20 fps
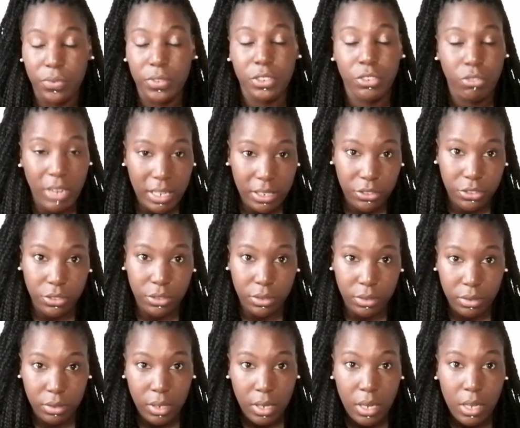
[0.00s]
of
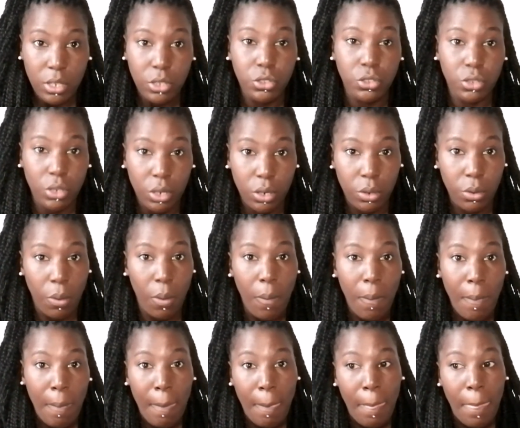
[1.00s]
attraction. So
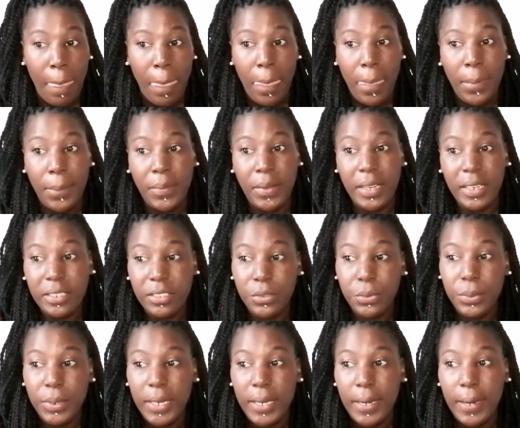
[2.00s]

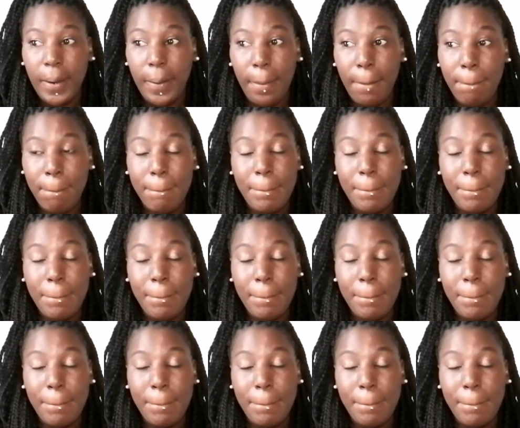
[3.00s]
this week,